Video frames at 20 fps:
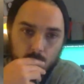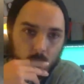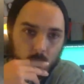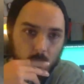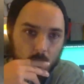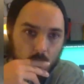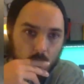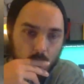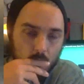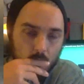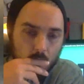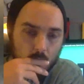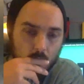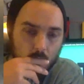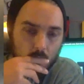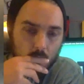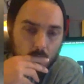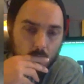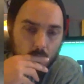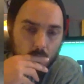
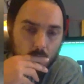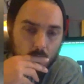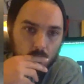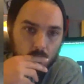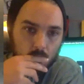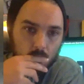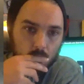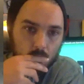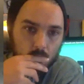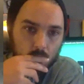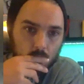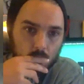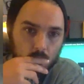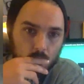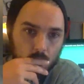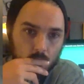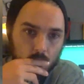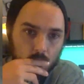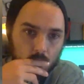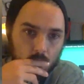
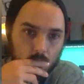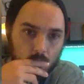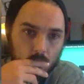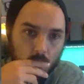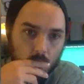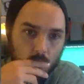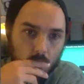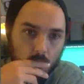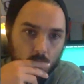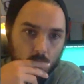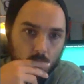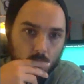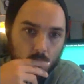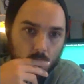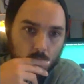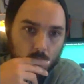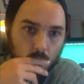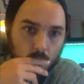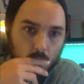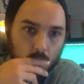
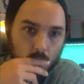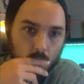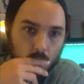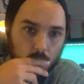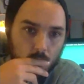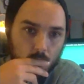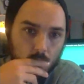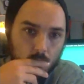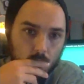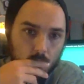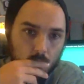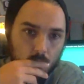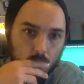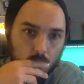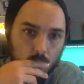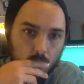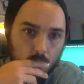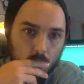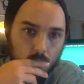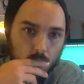
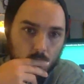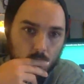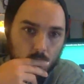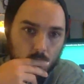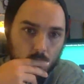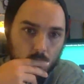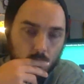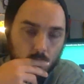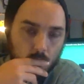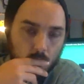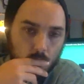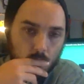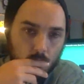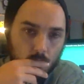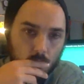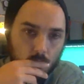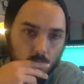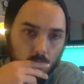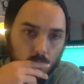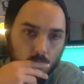
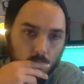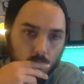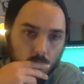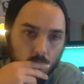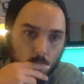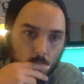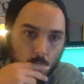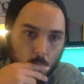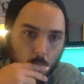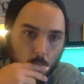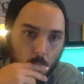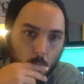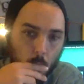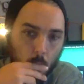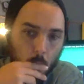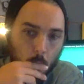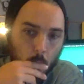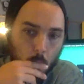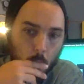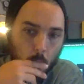
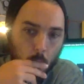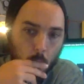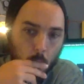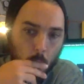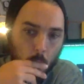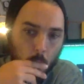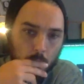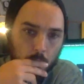(silent)